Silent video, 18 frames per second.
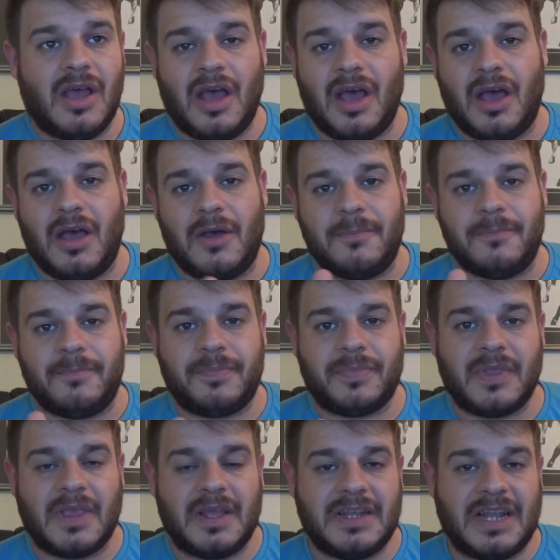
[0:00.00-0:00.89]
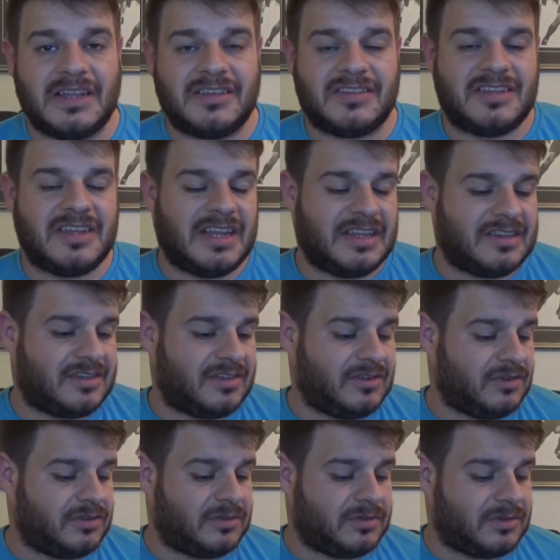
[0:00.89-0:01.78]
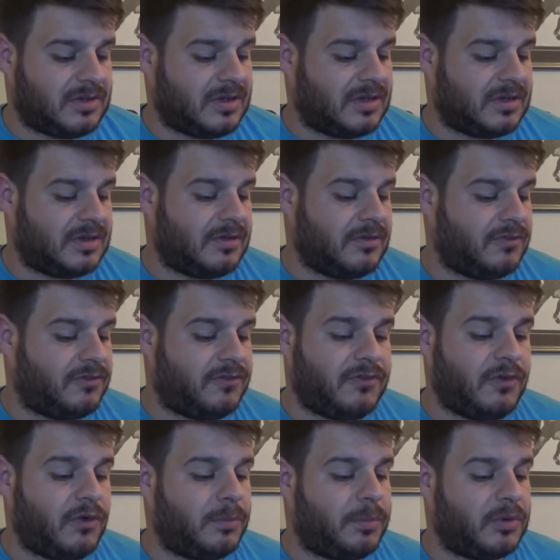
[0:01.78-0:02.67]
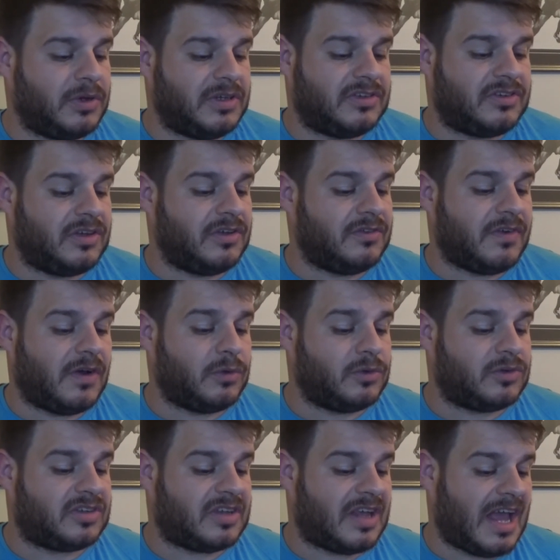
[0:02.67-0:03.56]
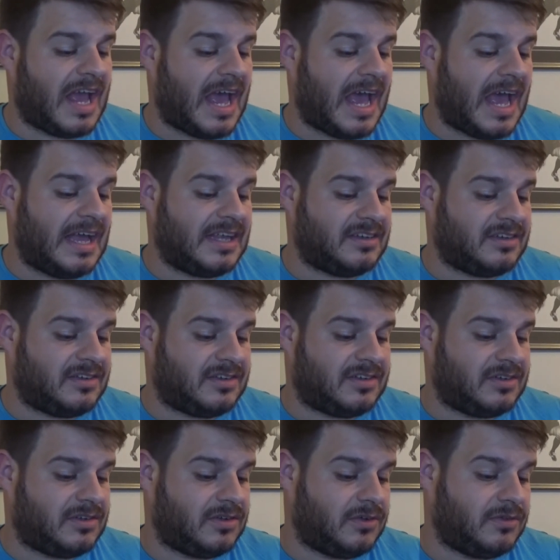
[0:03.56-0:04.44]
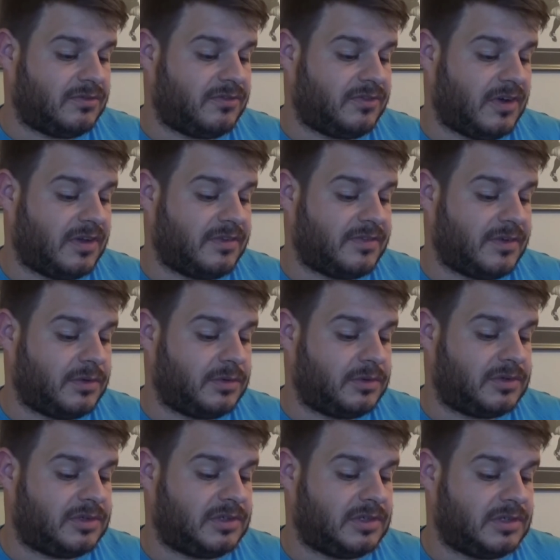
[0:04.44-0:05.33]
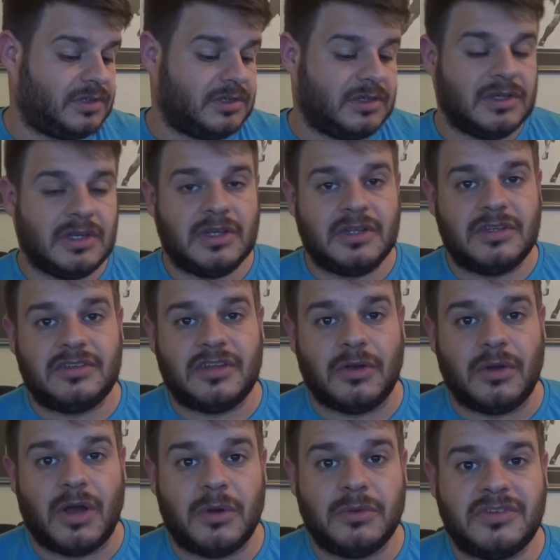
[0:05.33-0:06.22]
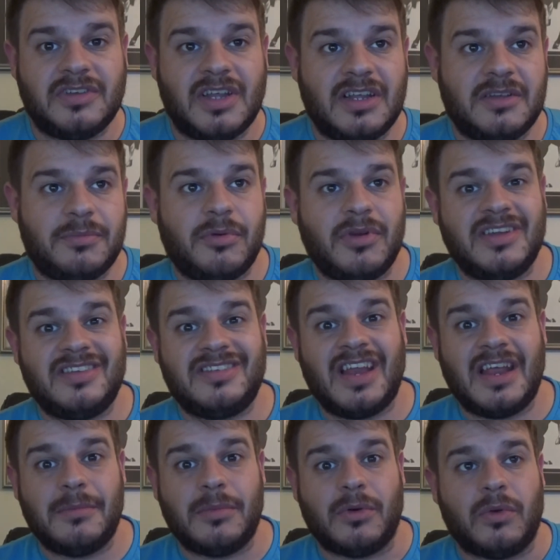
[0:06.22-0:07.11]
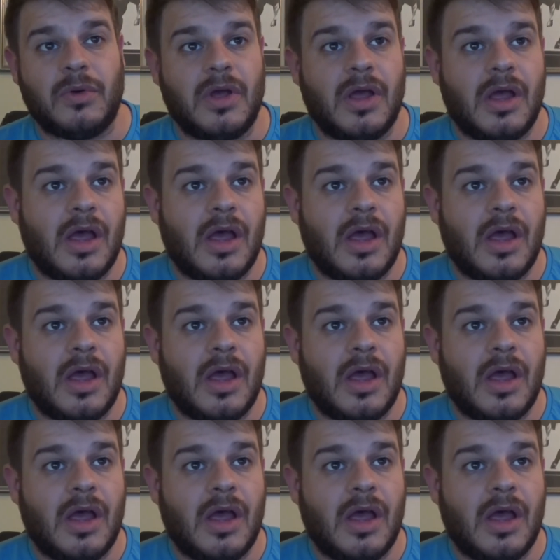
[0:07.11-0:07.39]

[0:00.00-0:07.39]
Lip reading: And that's on 4.2 volts and on 5 volts. So I would say it's pretty stable.